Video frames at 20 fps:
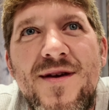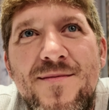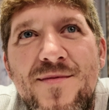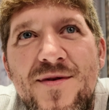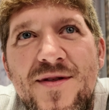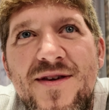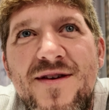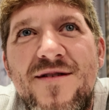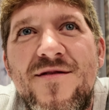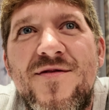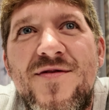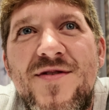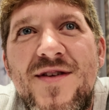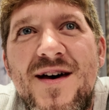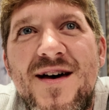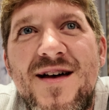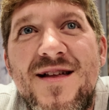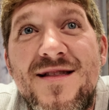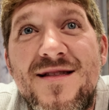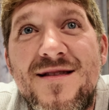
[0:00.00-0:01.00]
I believe,
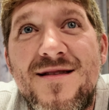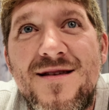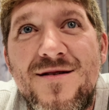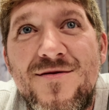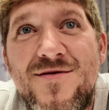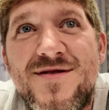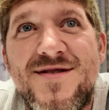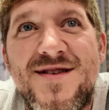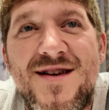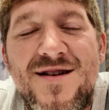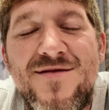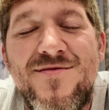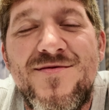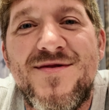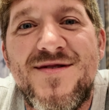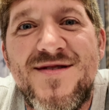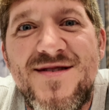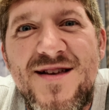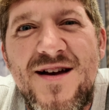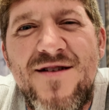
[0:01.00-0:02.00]
that they were saying
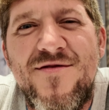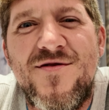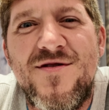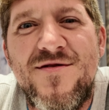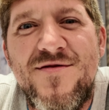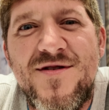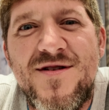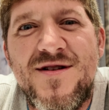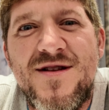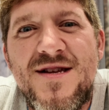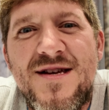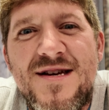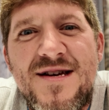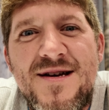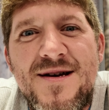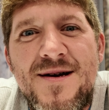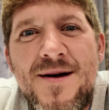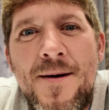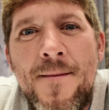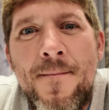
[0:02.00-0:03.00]
was never even
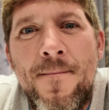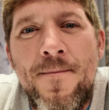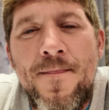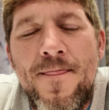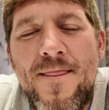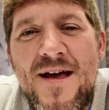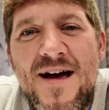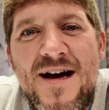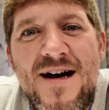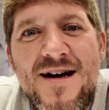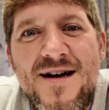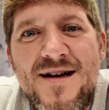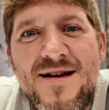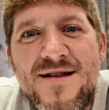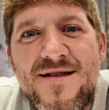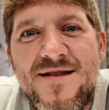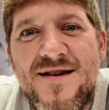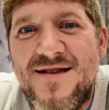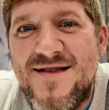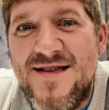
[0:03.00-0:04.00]

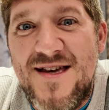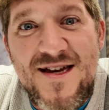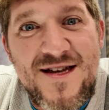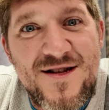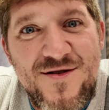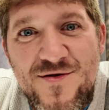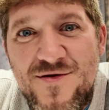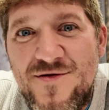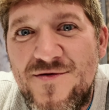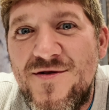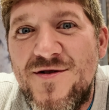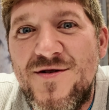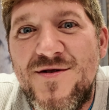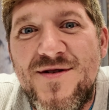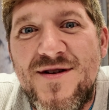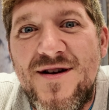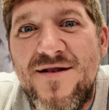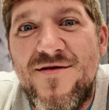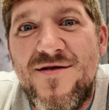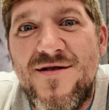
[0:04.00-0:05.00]
like taken over,
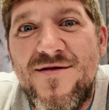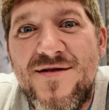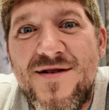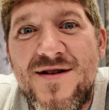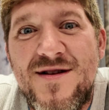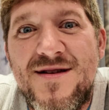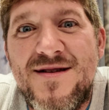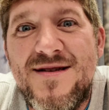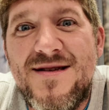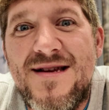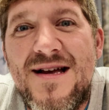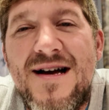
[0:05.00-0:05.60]
never even